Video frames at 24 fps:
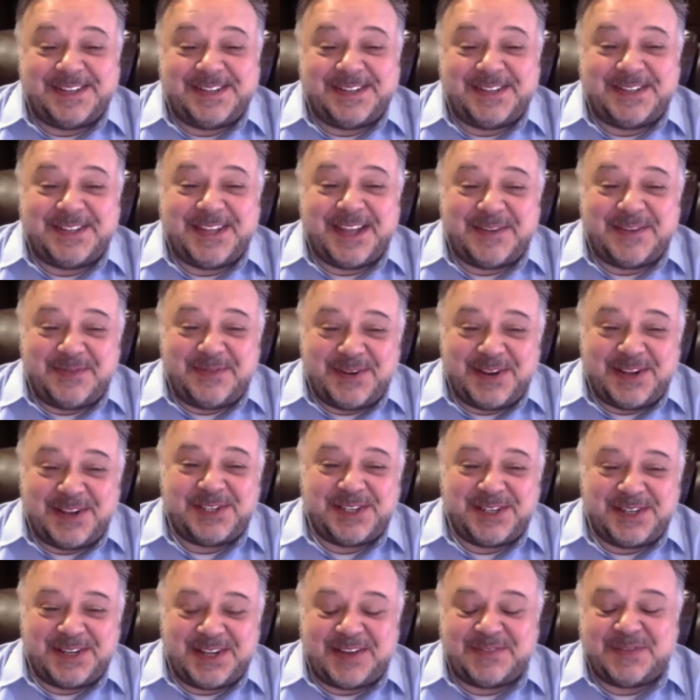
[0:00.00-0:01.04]
the
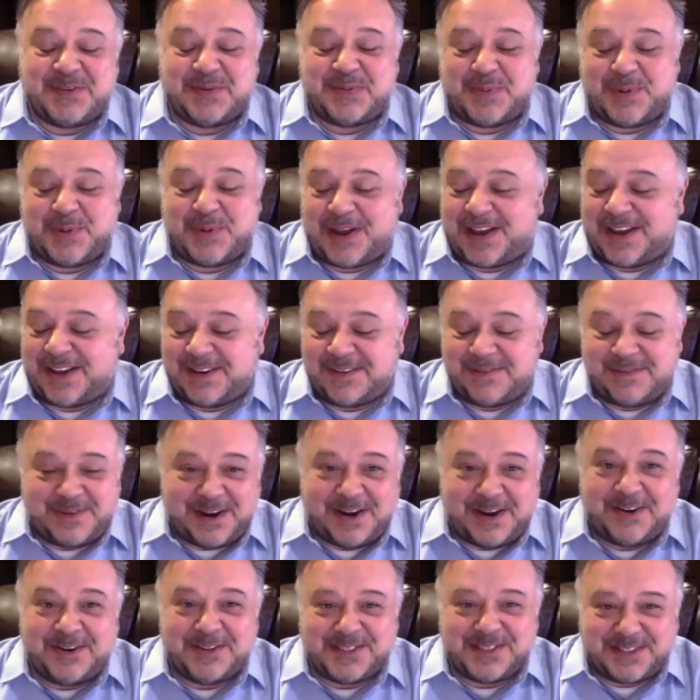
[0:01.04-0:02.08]
definition of a bot
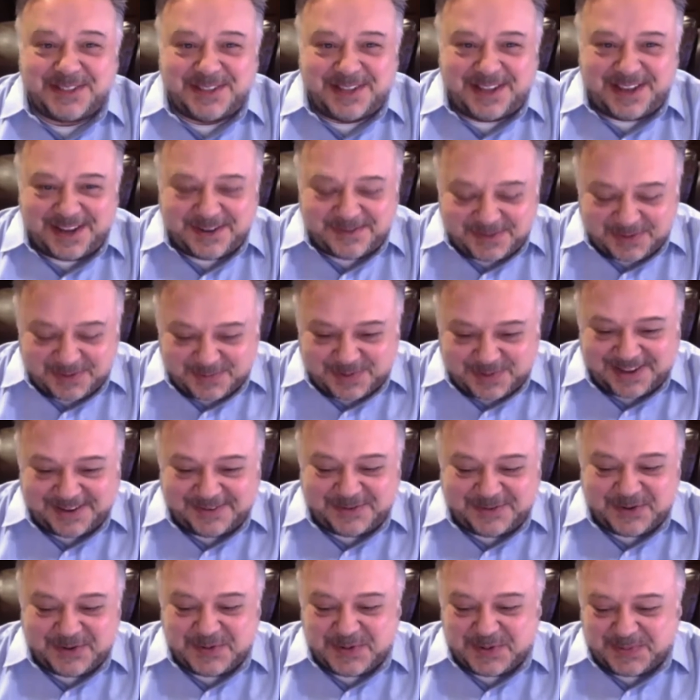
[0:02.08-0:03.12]
varies a lot from
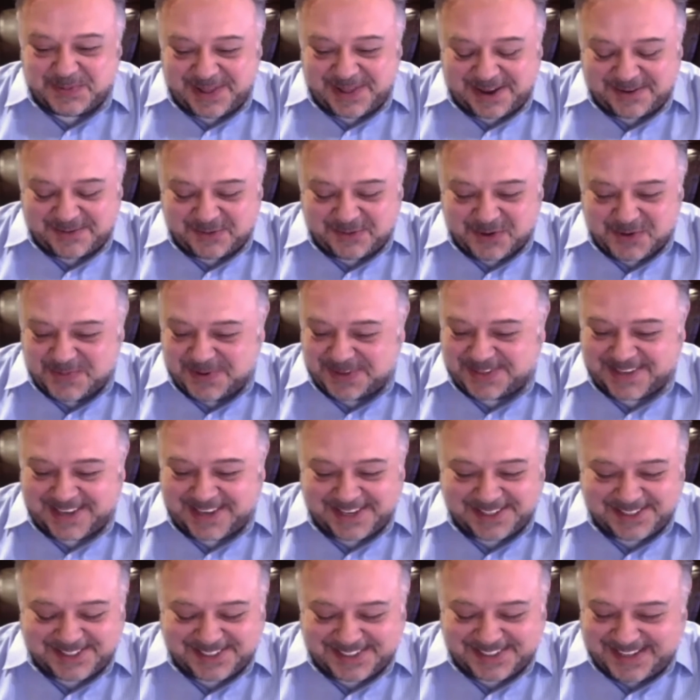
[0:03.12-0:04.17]
platform to platform. It's
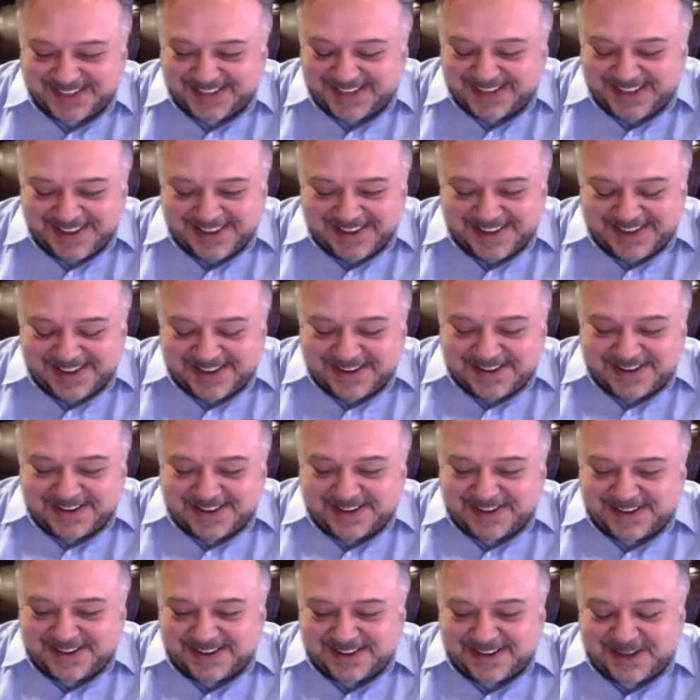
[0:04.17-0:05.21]
actually
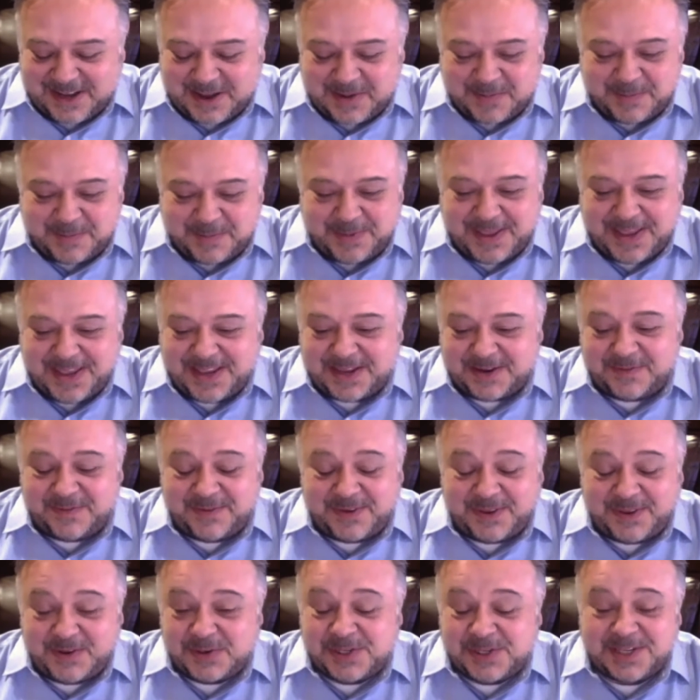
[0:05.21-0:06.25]
a big
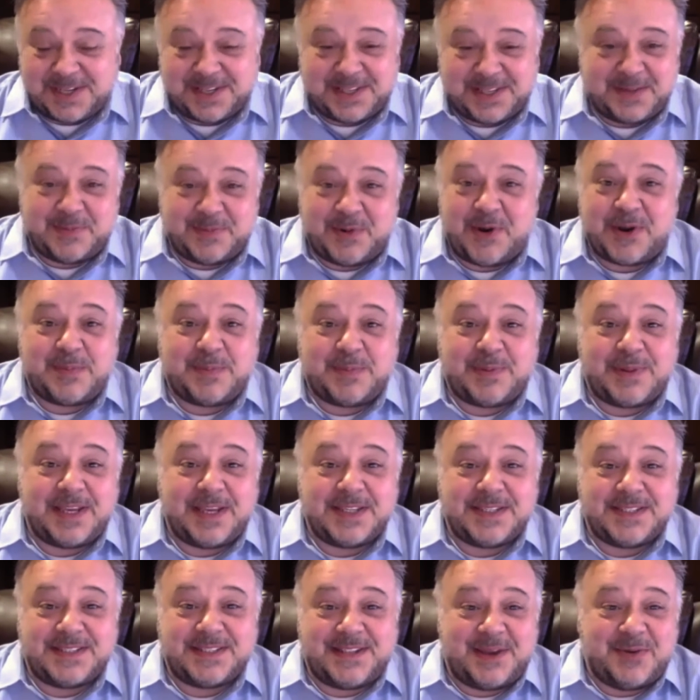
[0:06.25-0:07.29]
confusion in the
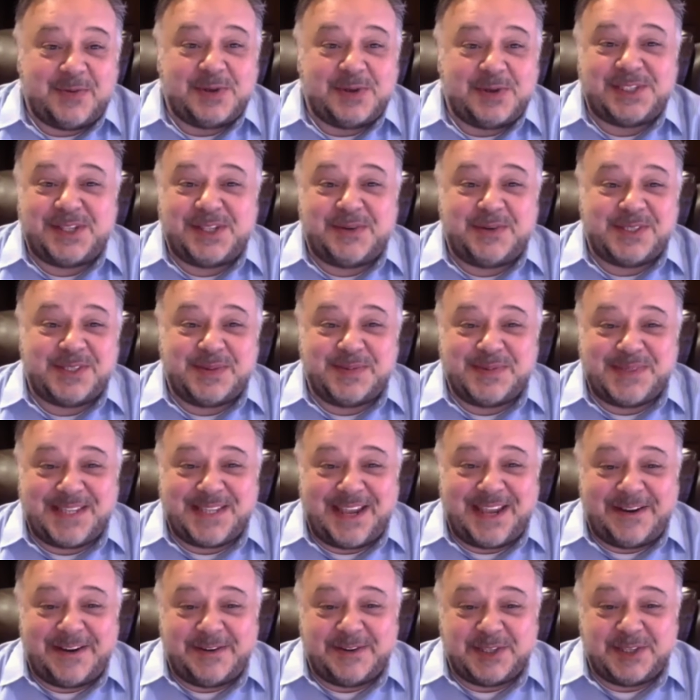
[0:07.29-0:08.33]
marketplace, and I wish there were some
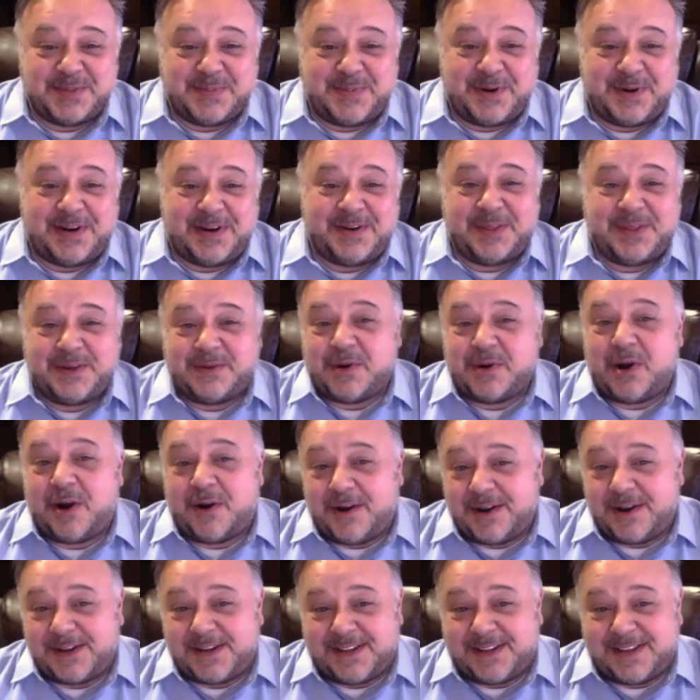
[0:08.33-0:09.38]
standards, but there
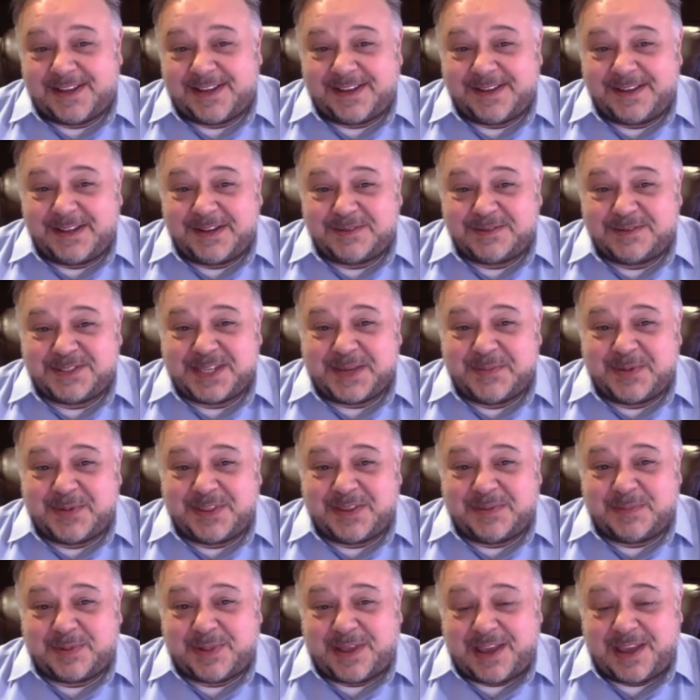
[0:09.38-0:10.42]
aren't. Some of
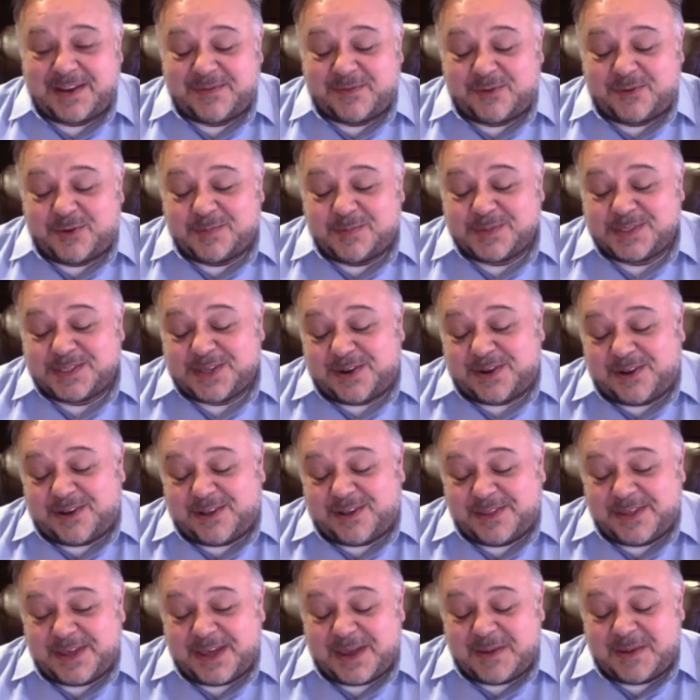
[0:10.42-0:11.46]
the platforms call
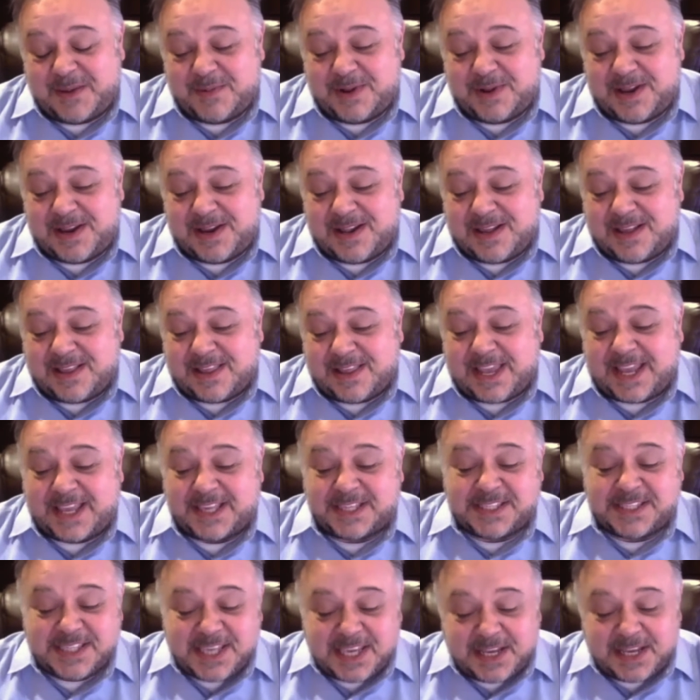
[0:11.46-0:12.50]
them like a
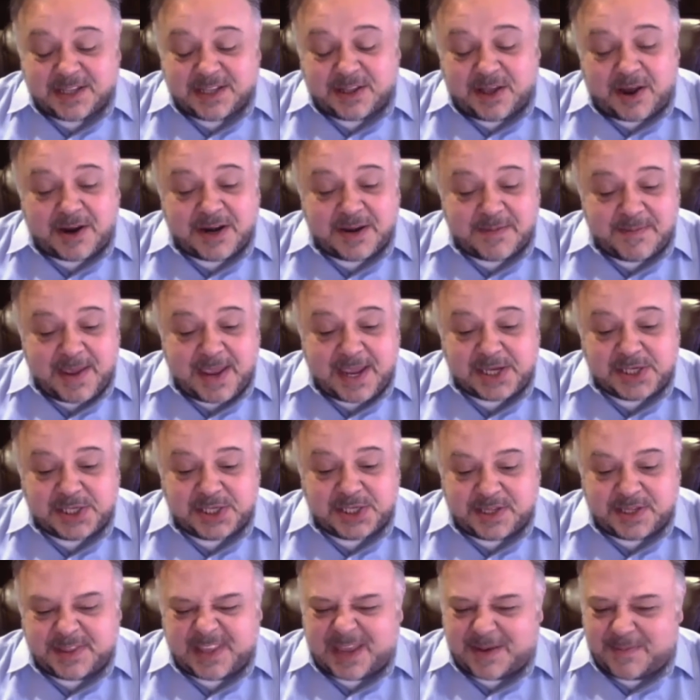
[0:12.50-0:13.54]
single
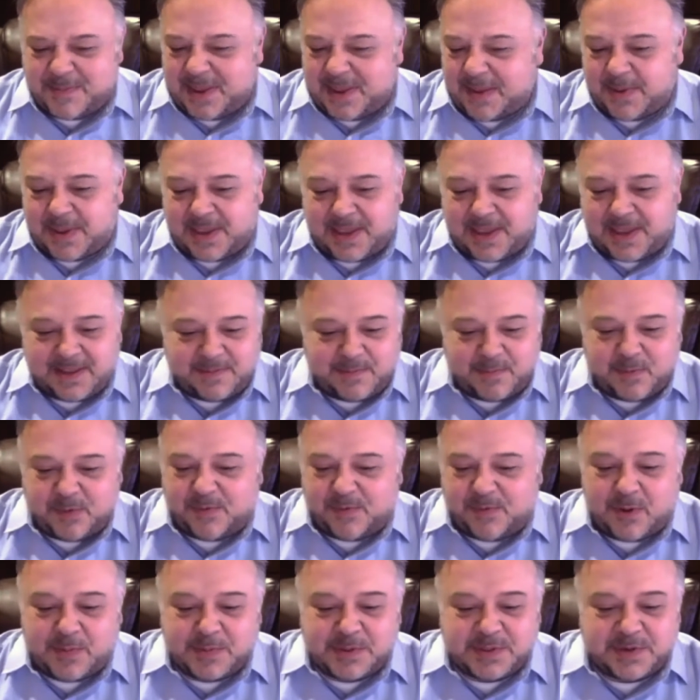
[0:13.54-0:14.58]
automation that maybe
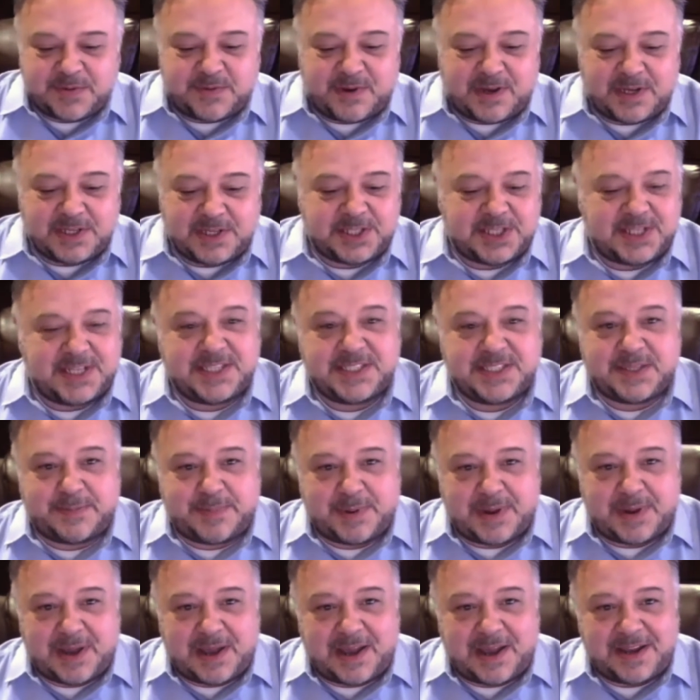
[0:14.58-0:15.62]
performs a function as a
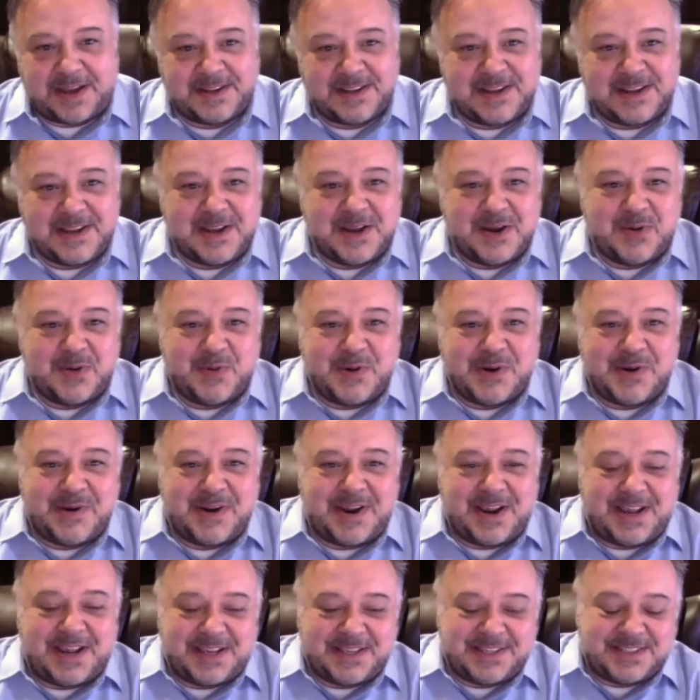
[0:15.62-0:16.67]
bot,
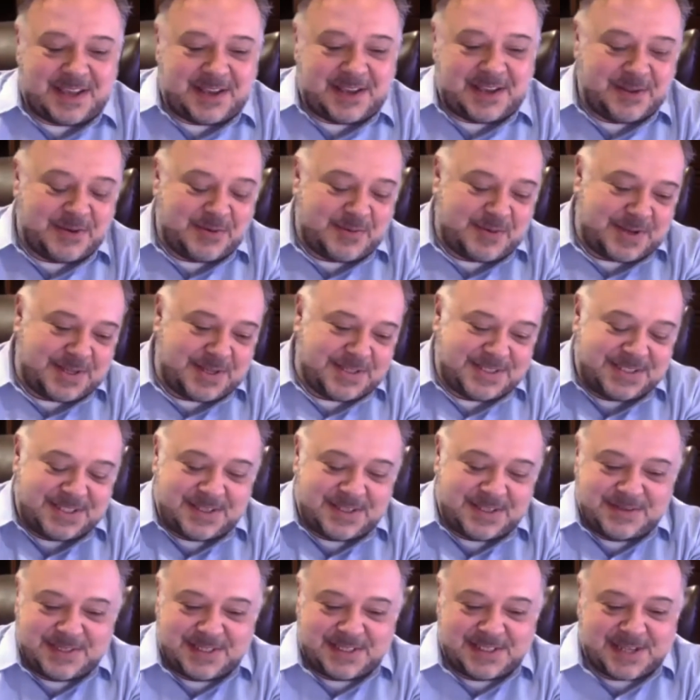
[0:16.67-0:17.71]
whereas other ones
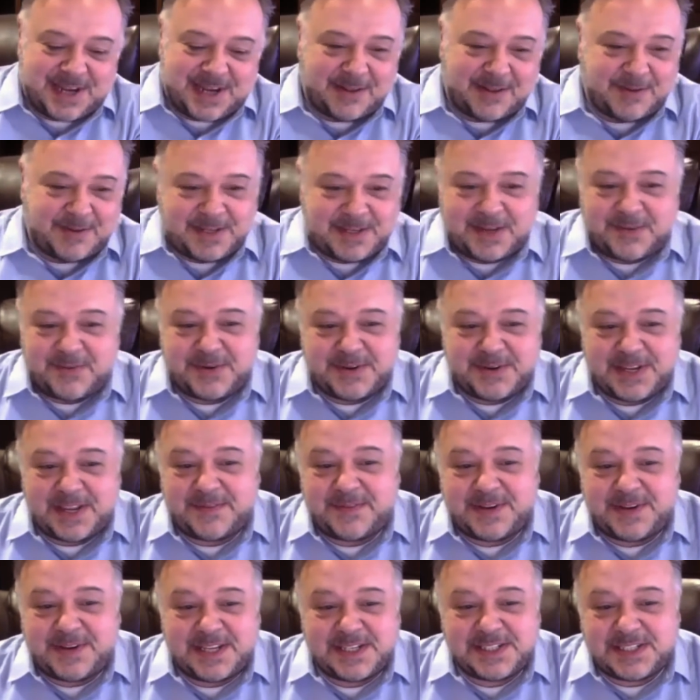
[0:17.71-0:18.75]
use entirely different
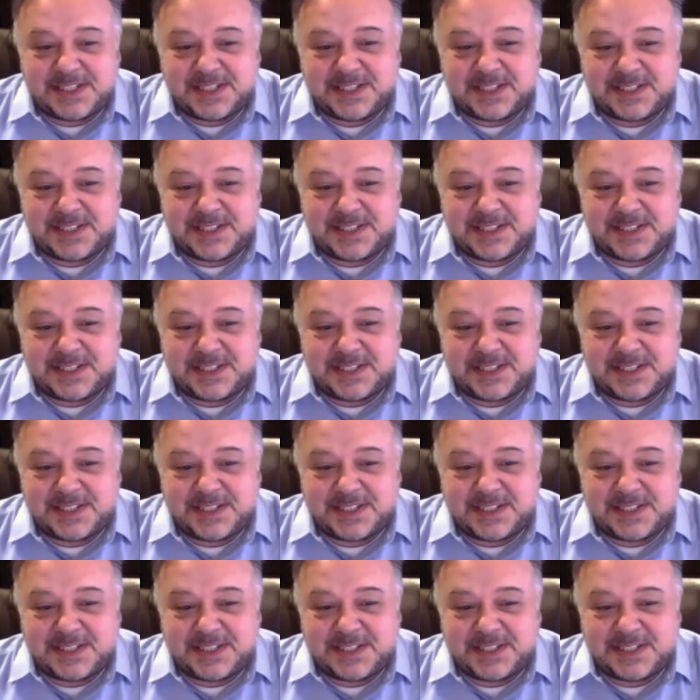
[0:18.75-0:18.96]
definitions.